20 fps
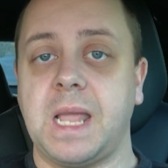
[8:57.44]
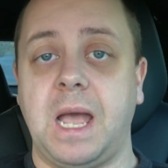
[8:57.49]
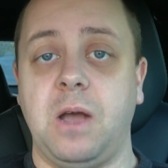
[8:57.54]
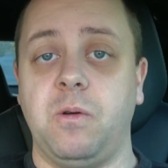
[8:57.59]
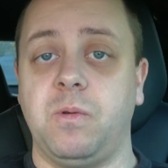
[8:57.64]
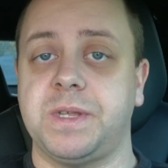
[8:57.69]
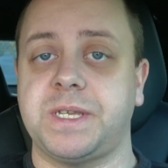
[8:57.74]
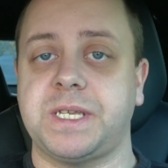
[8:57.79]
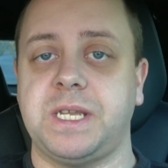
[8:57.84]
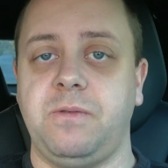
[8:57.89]
I
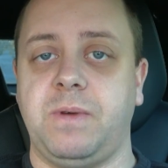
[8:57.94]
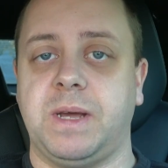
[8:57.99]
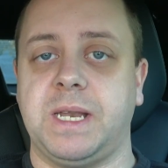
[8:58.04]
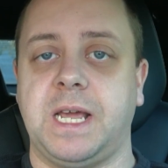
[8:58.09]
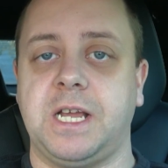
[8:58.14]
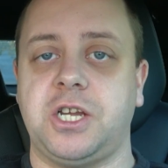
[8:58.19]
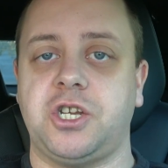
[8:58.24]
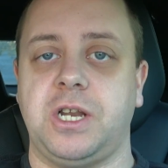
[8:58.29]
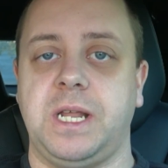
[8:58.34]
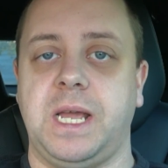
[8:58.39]
will see
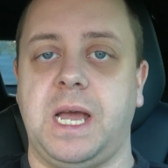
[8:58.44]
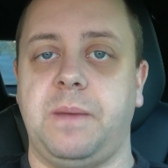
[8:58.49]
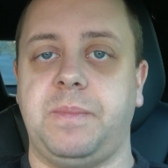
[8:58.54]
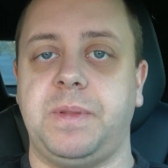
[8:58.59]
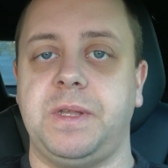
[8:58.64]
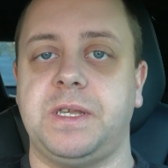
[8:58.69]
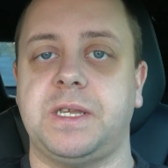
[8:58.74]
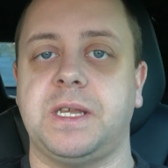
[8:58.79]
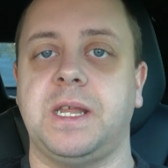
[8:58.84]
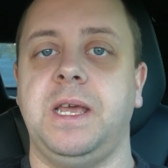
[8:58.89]
what actually
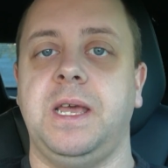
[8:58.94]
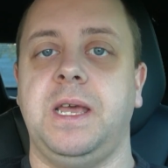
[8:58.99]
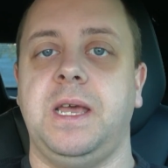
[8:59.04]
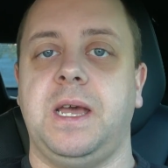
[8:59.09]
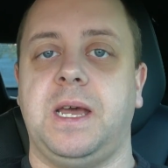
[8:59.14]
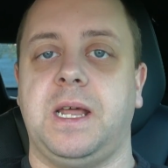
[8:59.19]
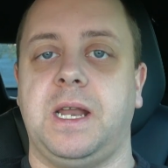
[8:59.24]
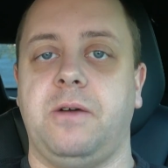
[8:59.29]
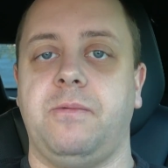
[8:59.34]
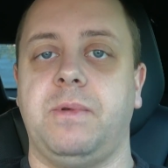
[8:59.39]
happens,
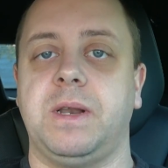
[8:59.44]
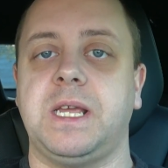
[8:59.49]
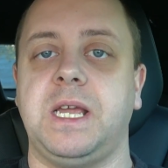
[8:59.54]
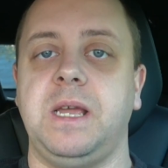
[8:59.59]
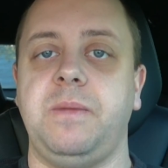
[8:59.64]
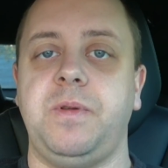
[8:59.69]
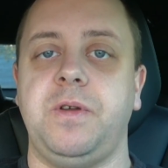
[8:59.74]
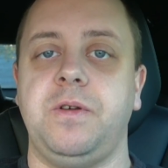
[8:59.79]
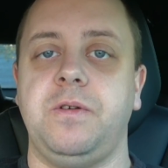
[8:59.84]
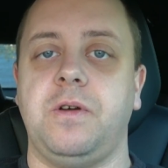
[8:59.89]
and I will
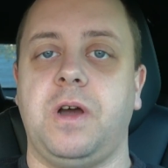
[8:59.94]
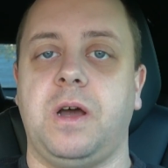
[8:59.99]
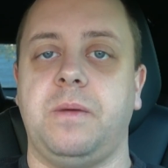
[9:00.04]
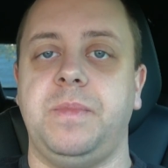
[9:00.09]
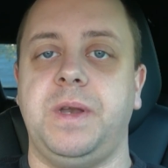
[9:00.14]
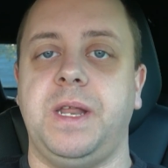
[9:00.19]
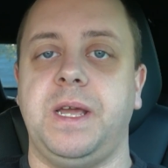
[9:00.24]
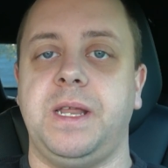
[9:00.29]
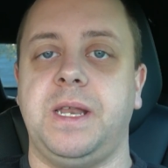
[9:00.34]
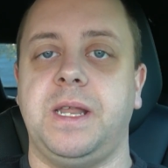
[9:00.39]
keep you
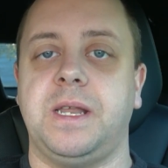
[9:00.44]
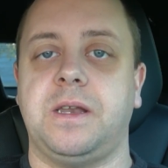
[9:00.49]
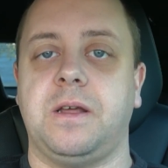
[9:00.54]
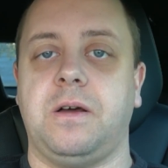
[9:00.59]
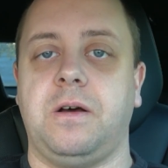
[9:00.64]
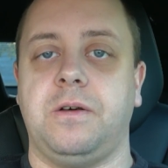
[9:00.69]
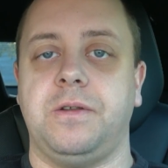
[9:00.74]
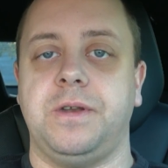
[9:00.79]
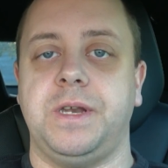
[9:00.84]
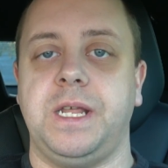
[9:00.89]
updated
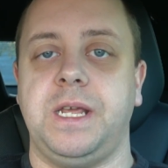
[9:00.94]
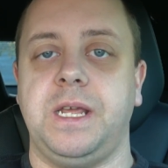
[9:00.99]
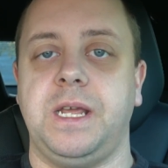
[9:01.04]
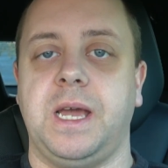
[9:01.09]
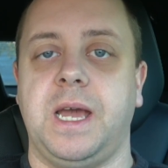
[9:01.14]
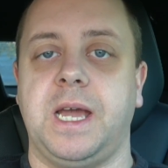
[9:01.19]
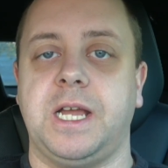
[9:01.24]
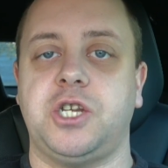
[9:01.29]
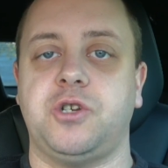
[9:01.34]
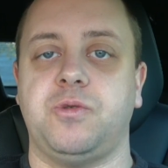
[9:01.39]
on the
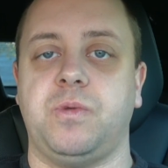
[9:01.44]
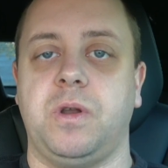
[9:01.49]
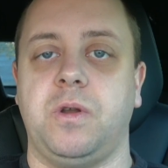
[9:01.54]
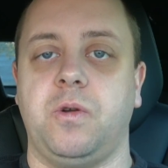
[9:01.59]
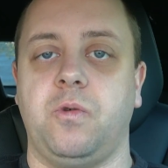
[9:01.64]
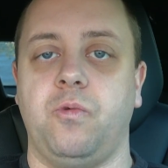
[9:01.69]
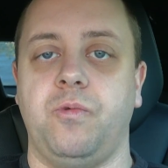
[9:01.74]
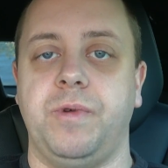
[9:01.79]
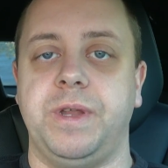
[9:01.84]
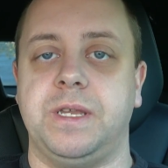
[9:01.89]

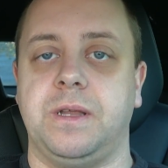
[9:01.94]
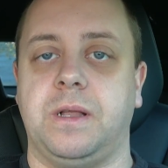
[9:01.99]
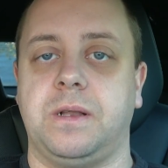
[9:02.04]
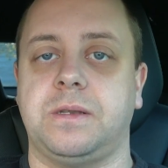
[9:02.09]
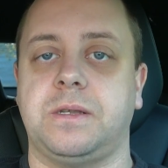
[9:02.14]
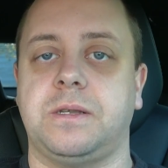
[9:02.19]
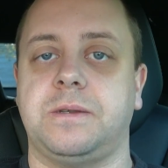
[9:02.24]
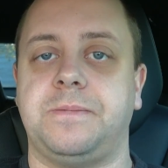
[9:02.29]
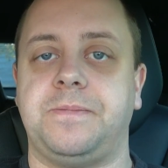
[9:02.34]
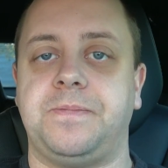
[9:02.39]
actual
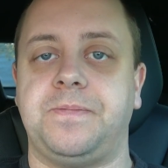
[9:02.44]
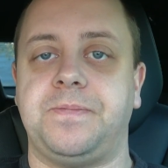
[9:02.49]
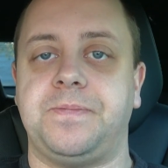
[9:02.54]
result.